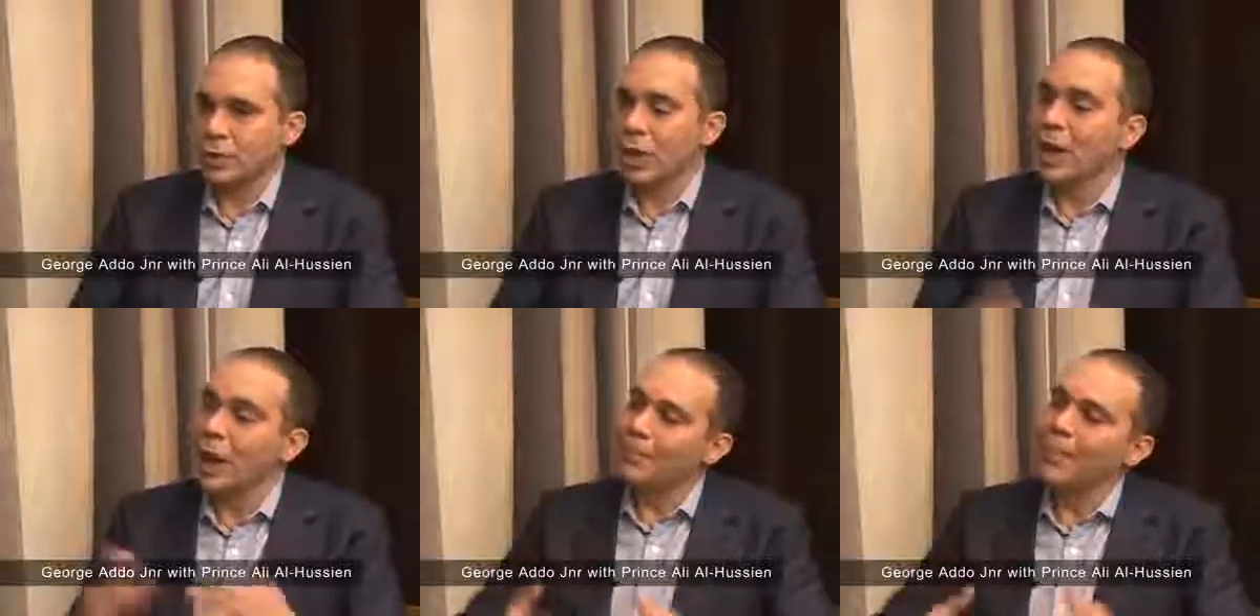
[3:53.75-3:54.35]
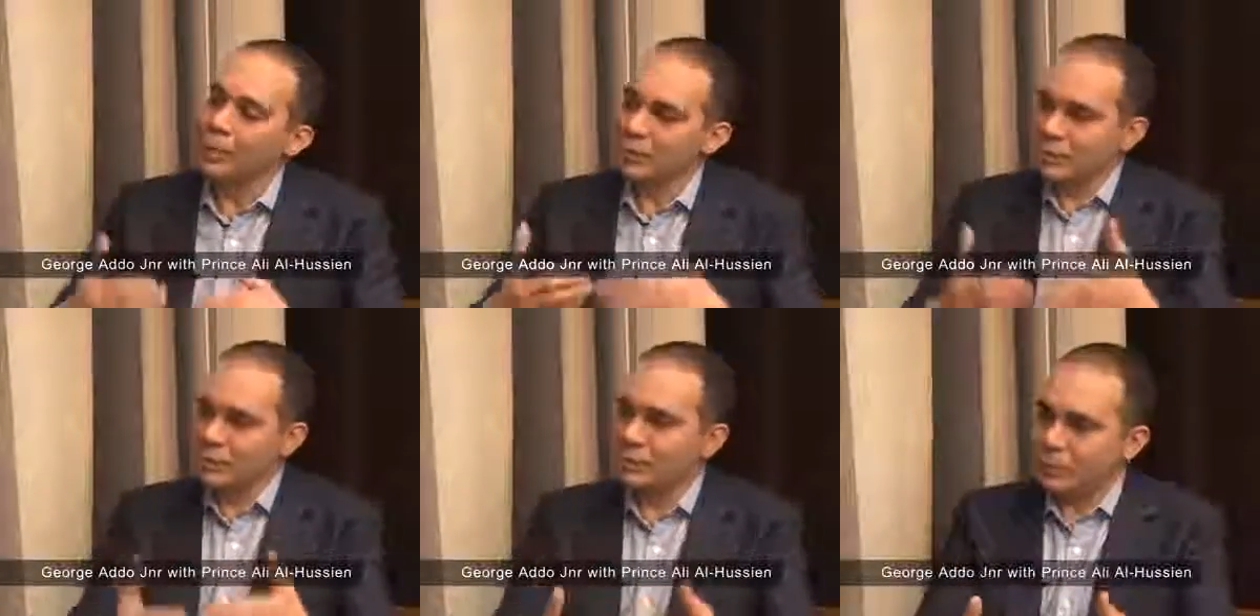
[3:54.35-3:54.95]
the amount
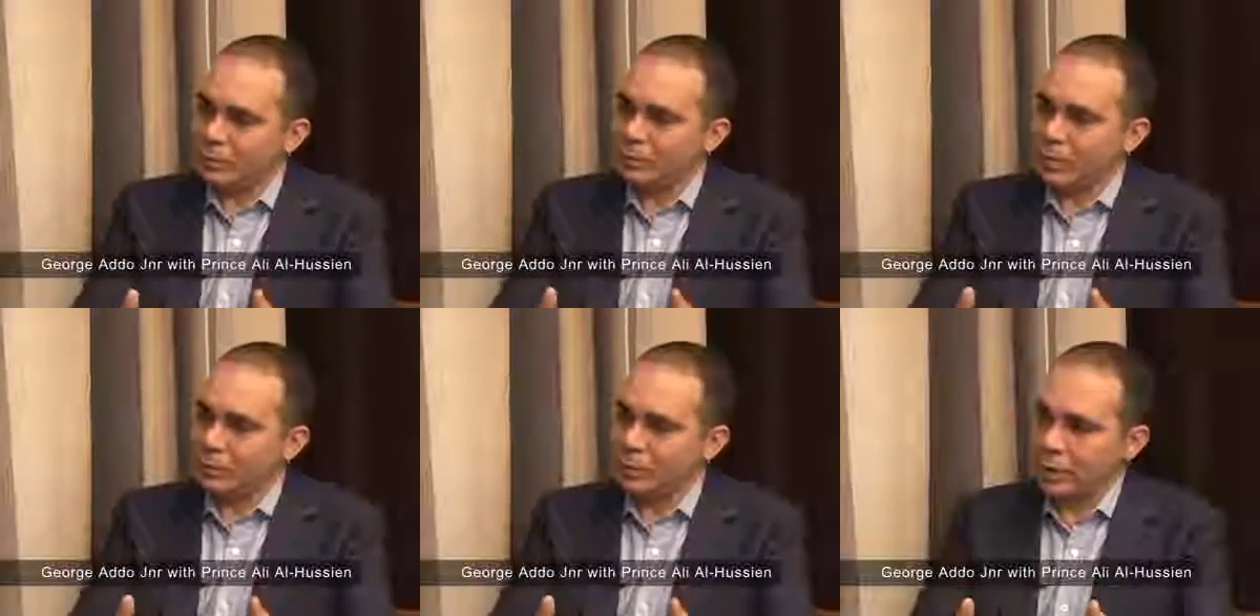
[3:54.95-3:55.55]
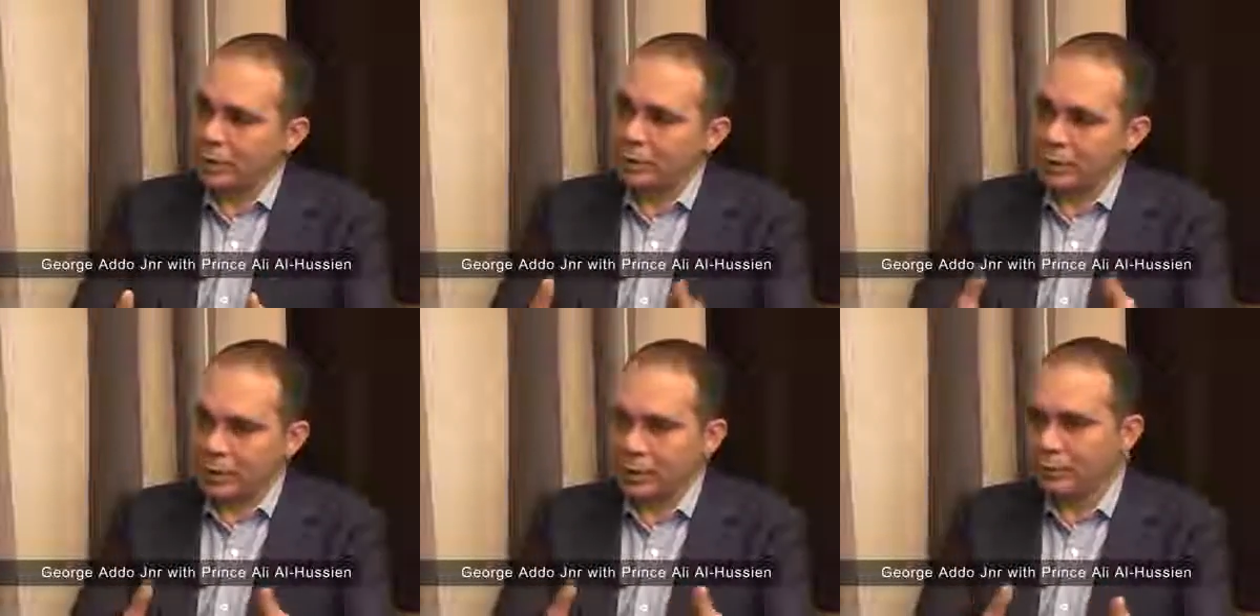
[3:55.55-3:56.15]
of
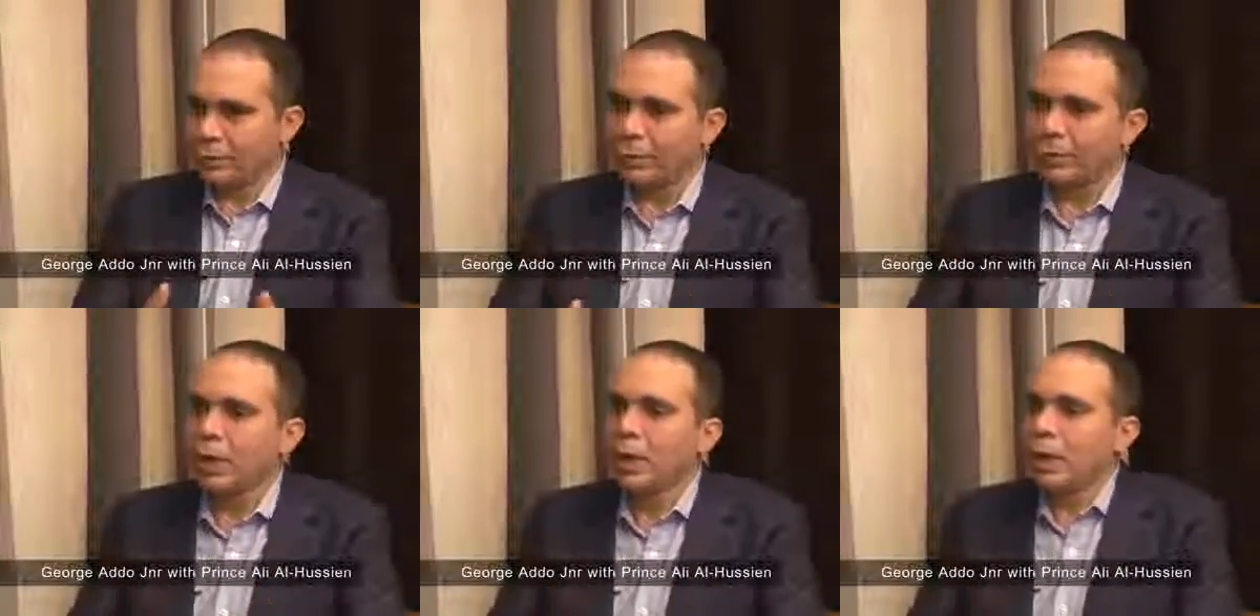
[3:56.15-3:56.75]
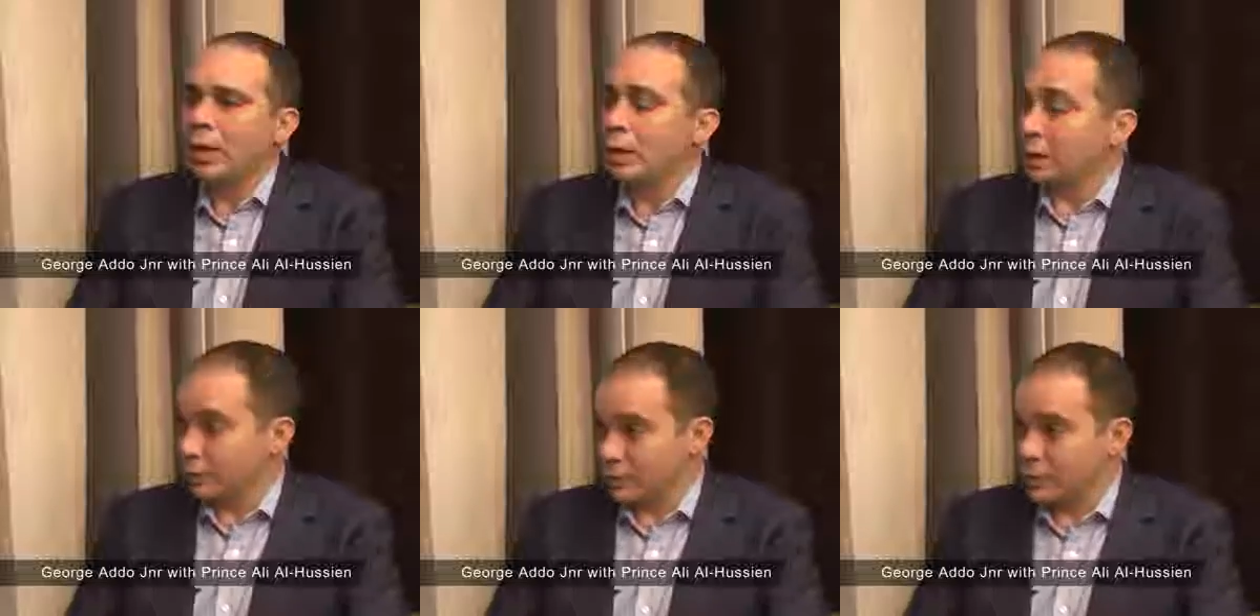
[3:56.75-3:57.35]
funding for
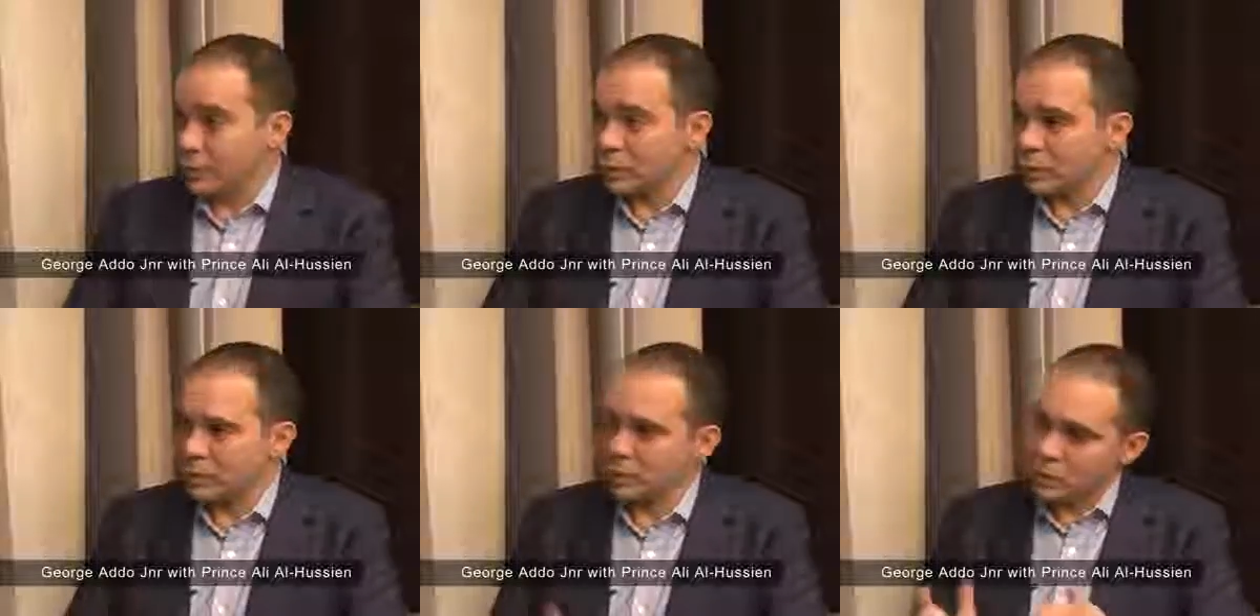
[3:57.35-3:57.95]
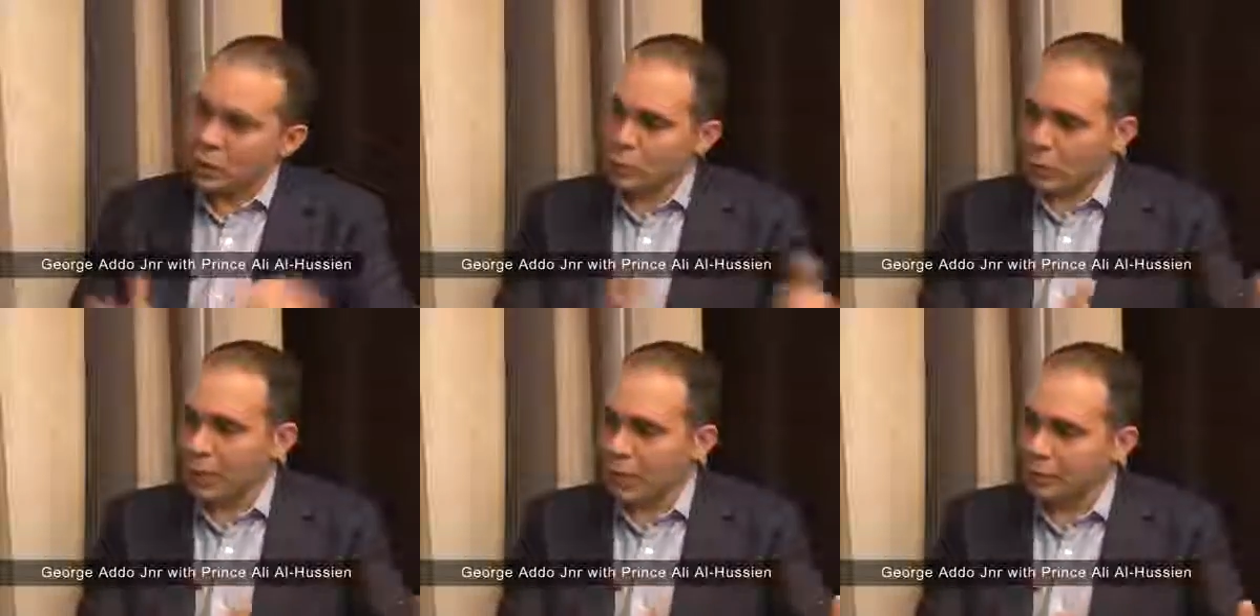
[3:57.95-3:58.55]
national associations on
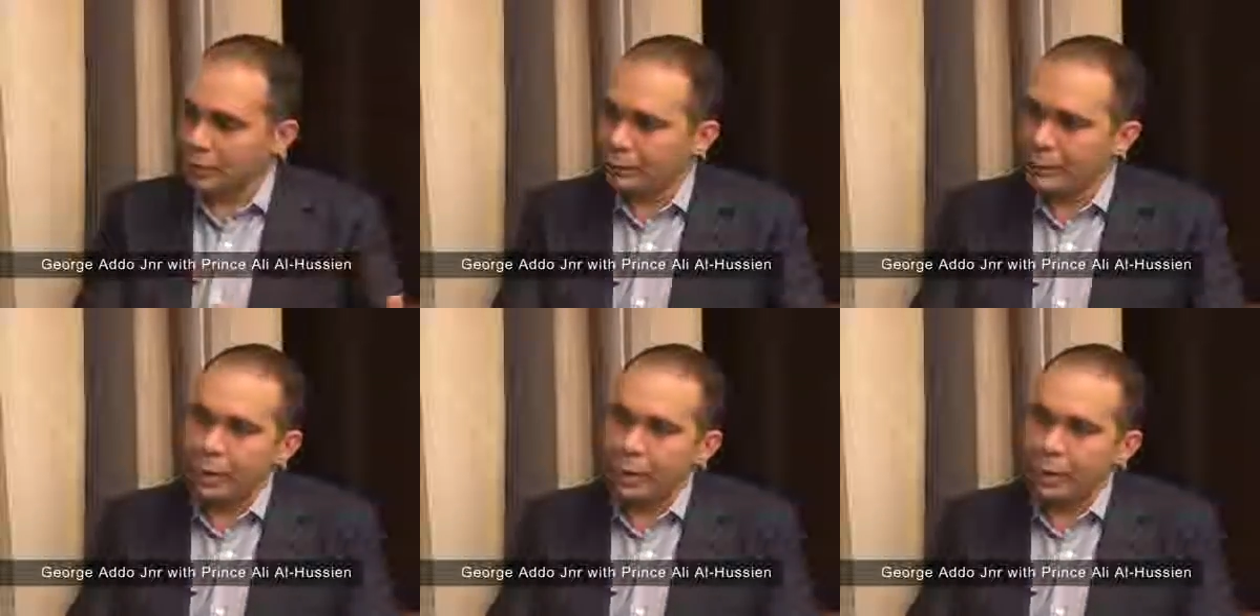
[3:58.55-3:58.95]
one hand,